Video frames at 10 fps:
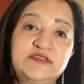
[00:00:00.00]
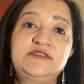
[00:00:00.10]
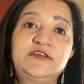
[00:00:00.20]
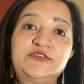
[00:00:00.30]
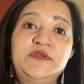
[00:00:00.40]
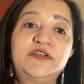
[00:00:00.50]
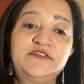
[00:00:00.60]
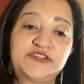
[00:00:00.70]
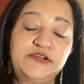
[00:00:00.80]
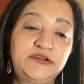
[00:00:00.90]
Lakshmi
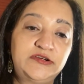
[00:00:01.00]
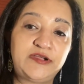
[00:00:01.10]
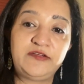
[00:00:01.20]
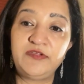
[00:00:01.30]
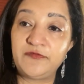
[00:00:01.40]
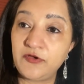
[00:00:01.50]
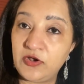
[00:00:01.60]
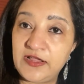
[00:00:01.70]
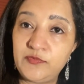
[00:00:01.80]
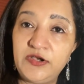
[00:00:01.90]
Ravishankar. We have
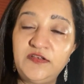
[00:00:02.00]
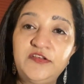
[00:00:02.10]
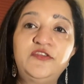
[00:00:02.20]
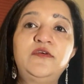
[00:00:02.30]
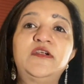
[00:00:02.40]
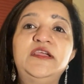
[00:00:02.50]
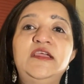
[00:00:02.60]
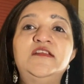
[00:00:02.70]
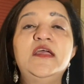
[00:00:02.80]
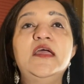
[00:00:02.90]
collaborated to create